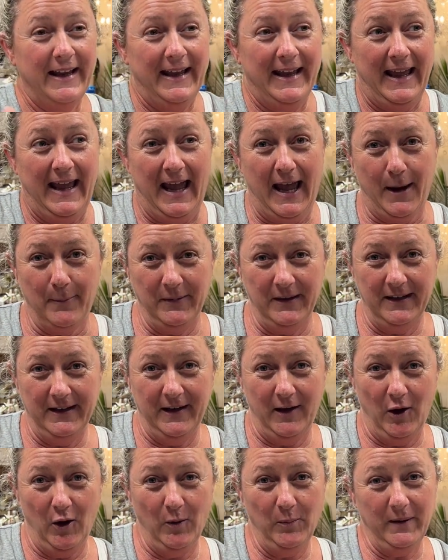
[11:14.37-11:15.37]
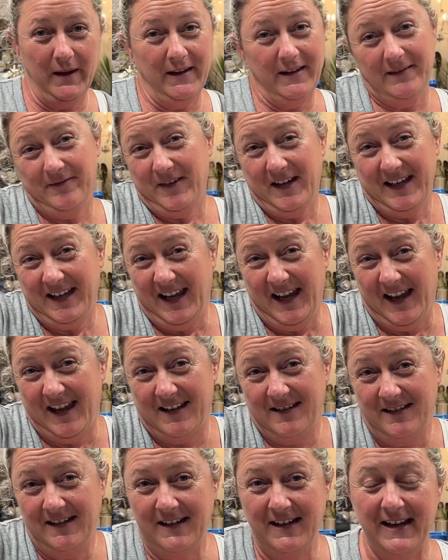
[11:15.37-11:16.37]
Happy to help if I
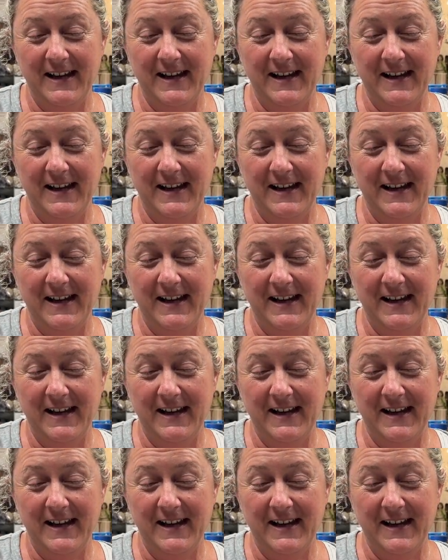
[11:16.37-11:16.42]
can.